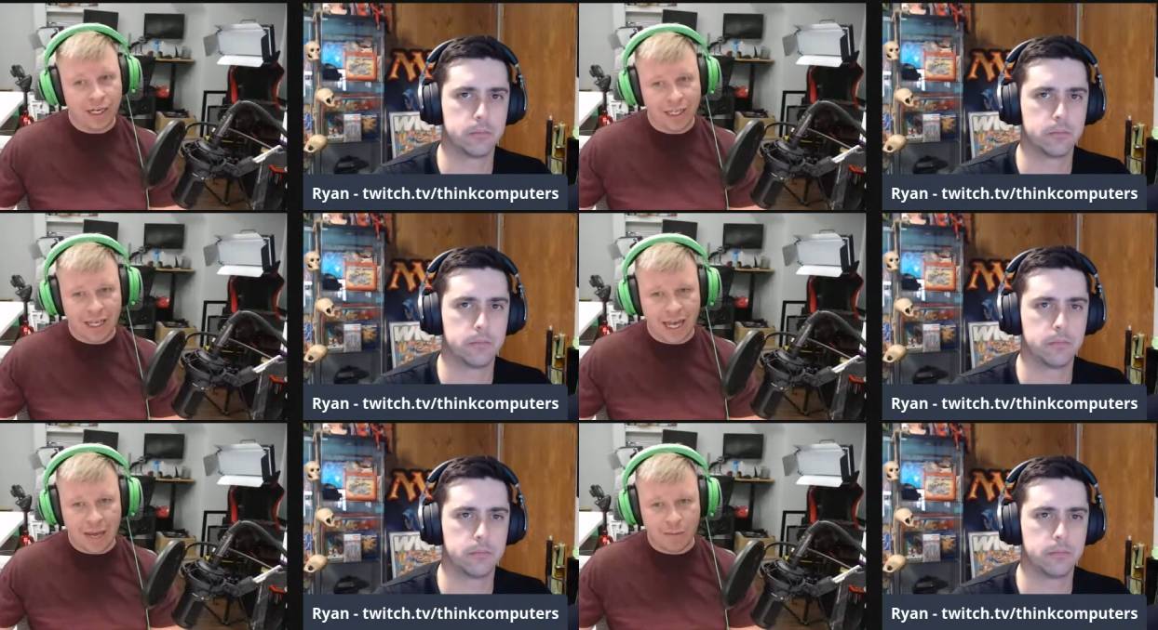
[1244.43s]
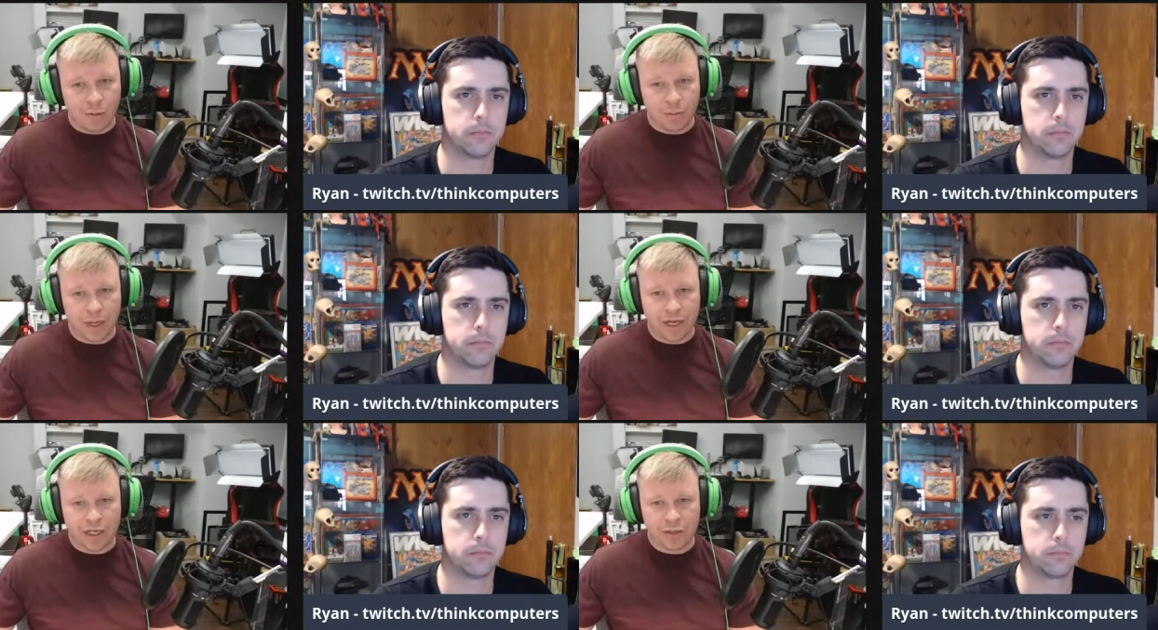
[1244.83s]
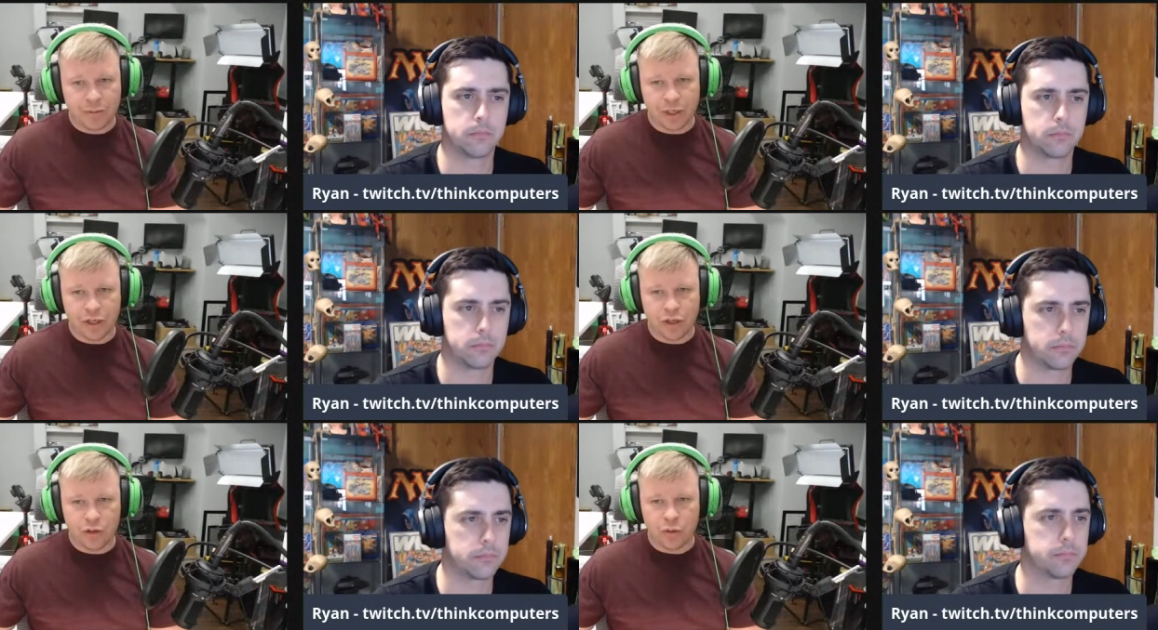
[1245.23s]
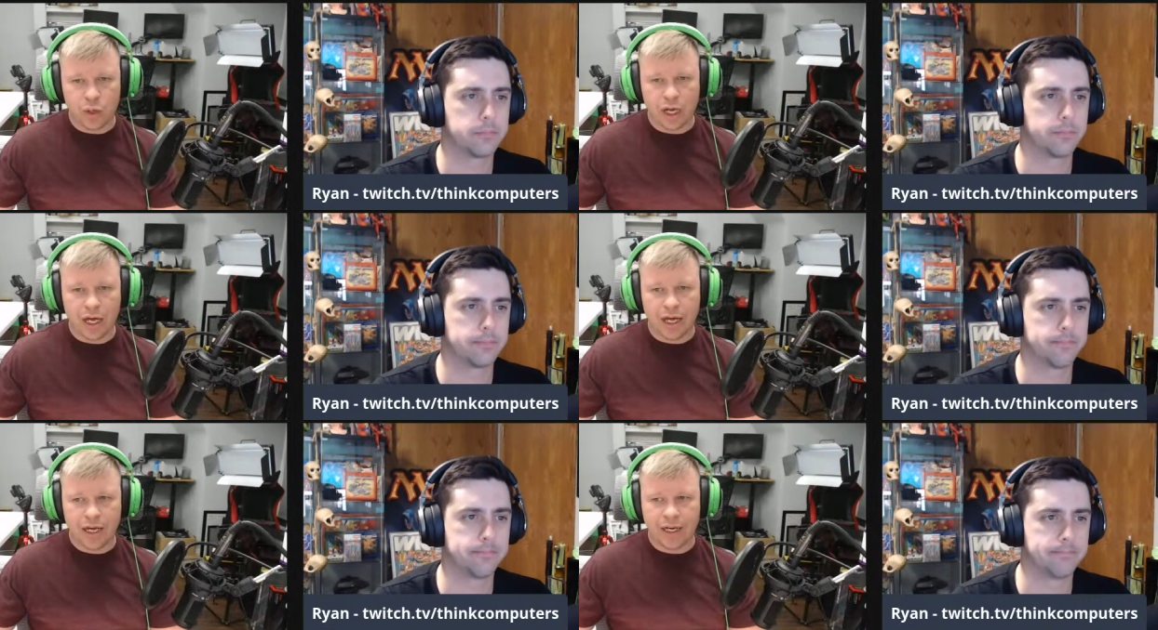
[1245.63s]
Speaker 1: cable management. You
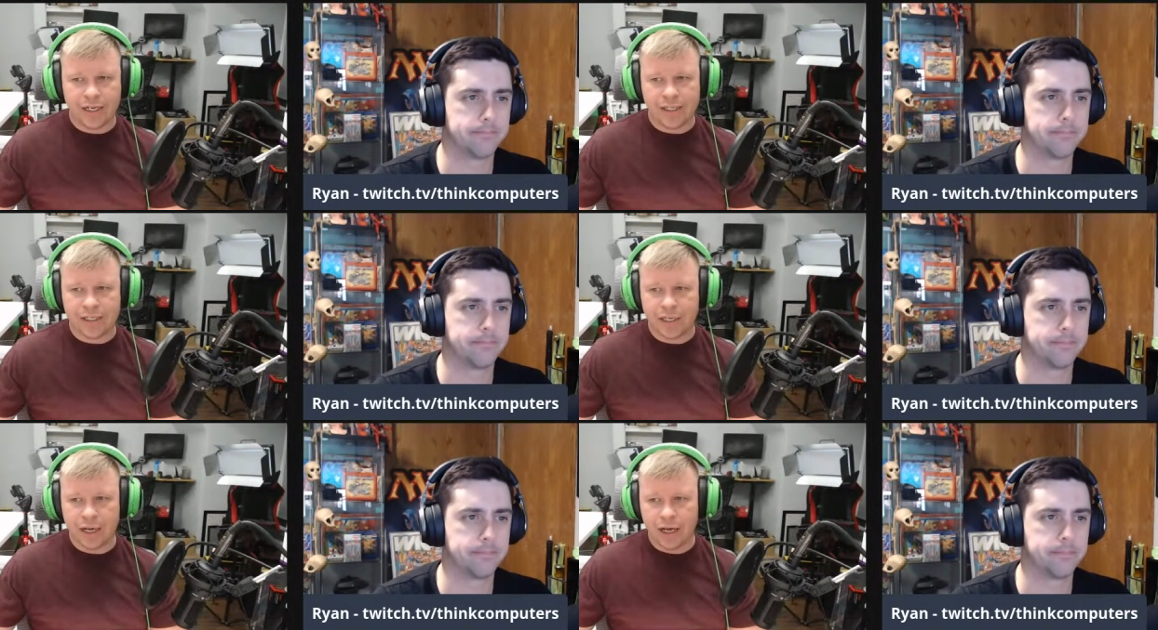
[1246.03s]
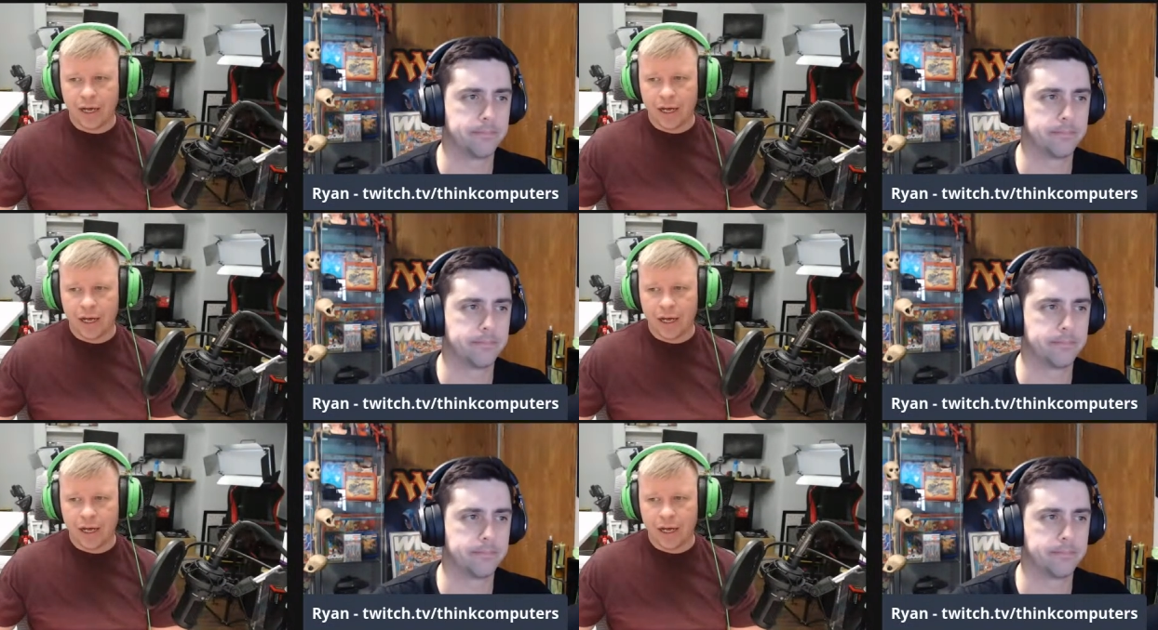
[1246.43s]
guys